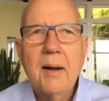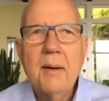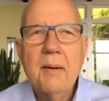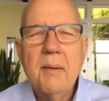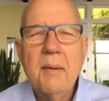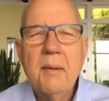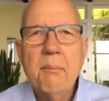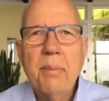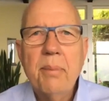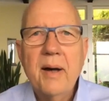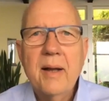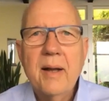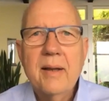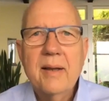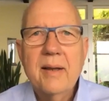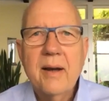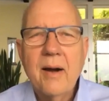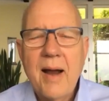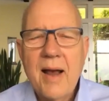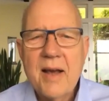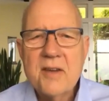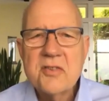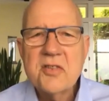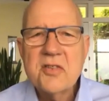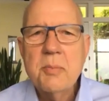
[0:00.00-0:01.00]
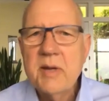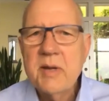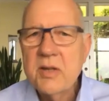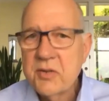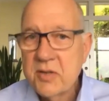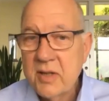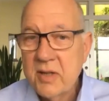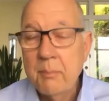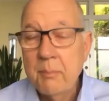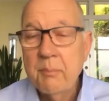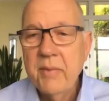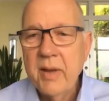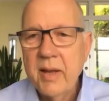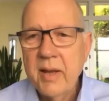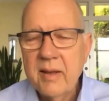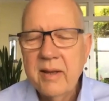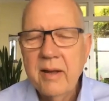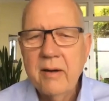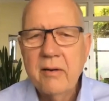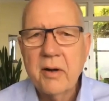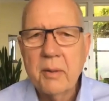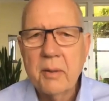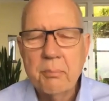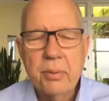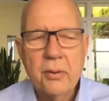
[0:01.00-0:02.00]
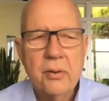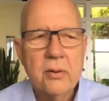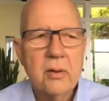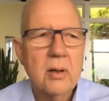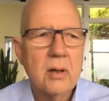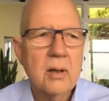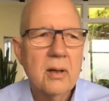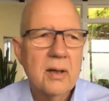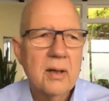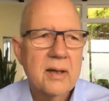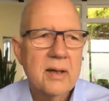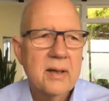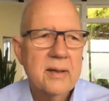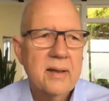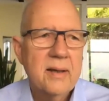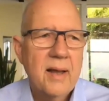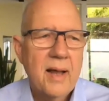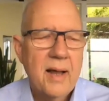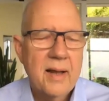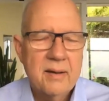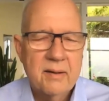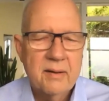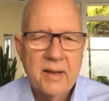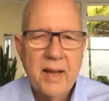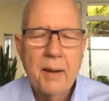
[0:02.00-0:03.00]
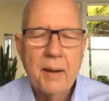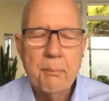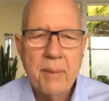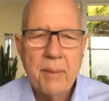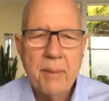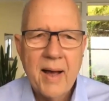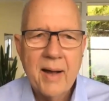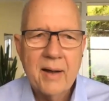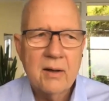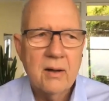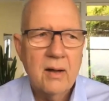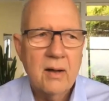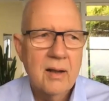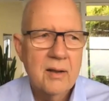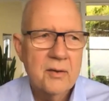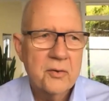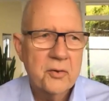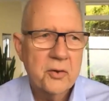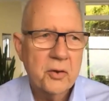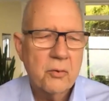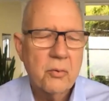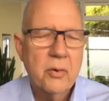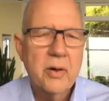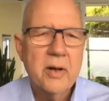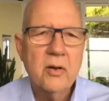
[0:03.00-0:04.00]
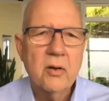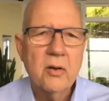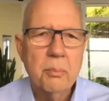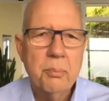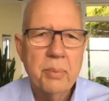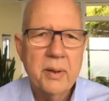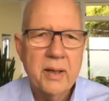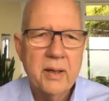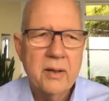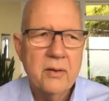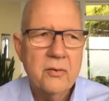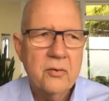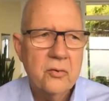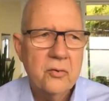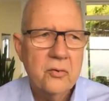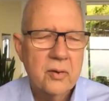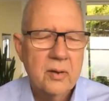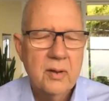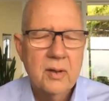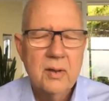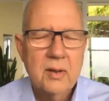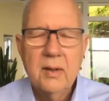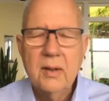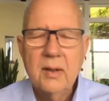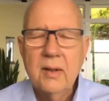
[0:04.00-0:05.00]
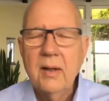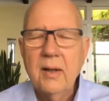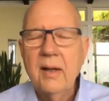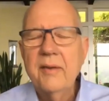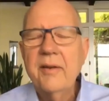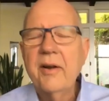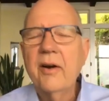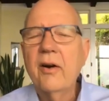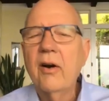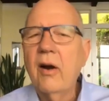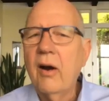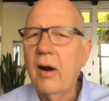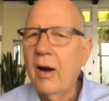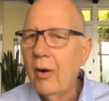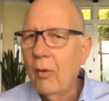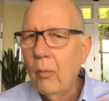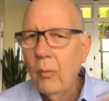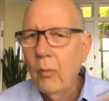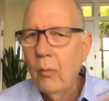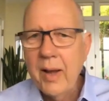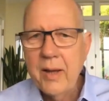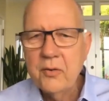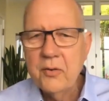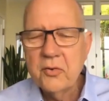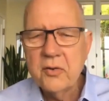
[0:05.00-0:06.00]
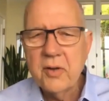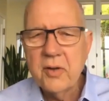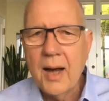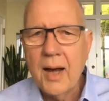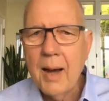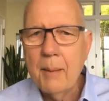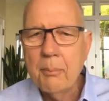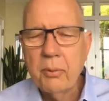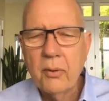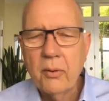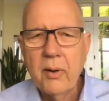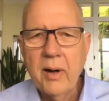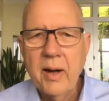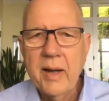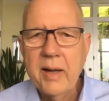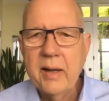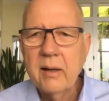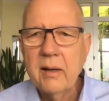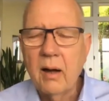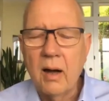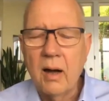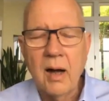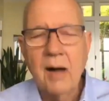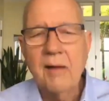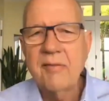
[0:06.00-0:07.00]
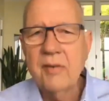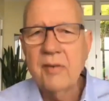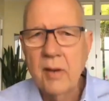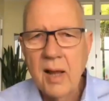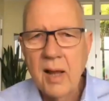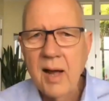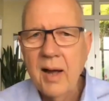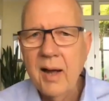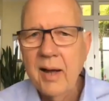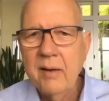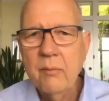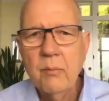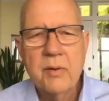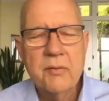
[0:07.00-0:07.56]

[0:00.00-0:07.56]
But there has to be something there to pull, and that backhaul is a critical piece. There are ways to operate offline.